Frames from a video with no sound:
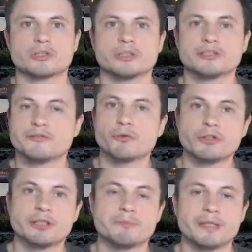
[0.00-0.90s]

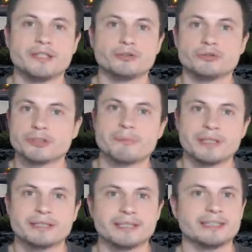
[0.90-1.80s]
transform them into
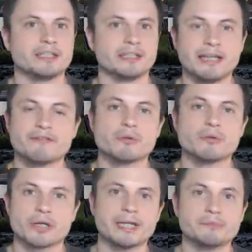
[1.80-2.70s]
something that they never
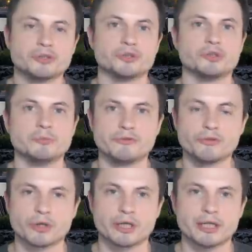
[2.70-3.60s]
were able to do
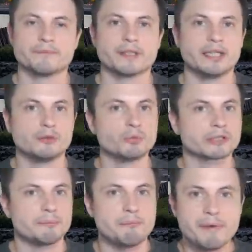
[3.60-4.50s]
before. It
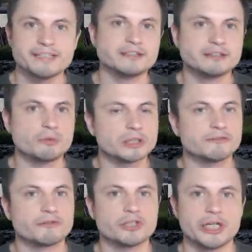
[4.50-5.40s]
worked amazingly well
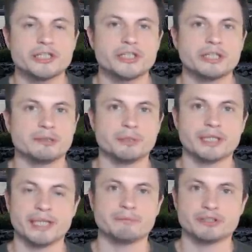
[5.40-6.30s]
for Shenzhen, it
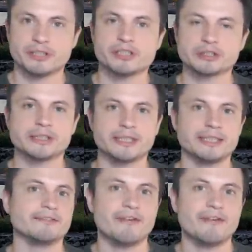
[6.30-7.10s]
became essentially the